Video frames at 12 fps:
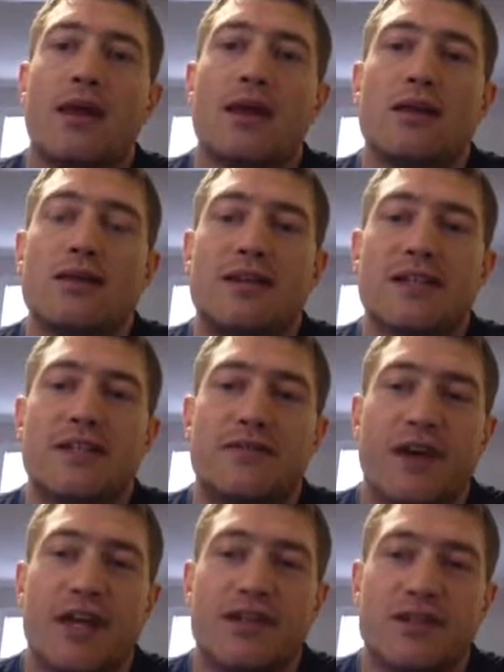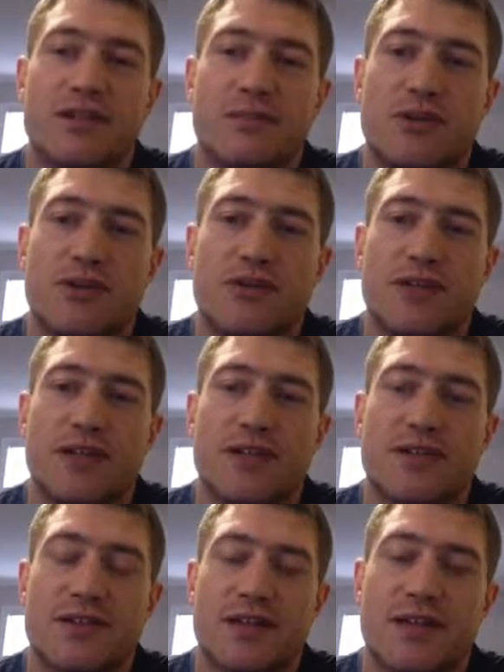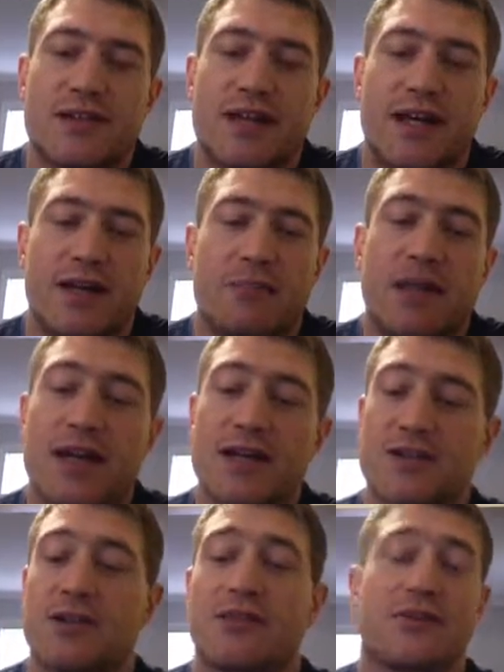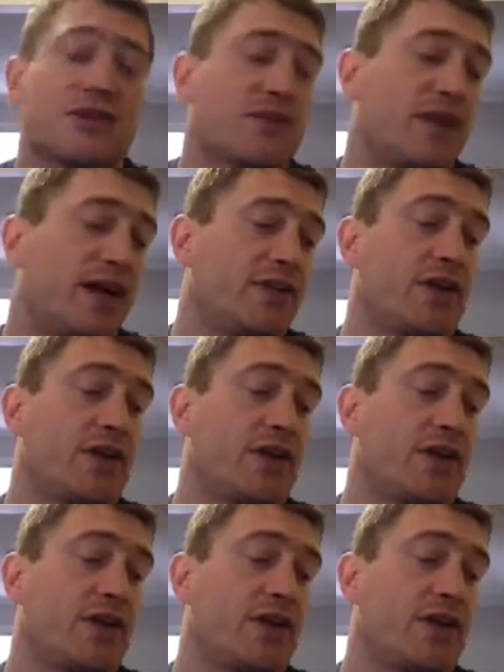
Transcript: The disadvantages of mutual funds is that because they're diversified,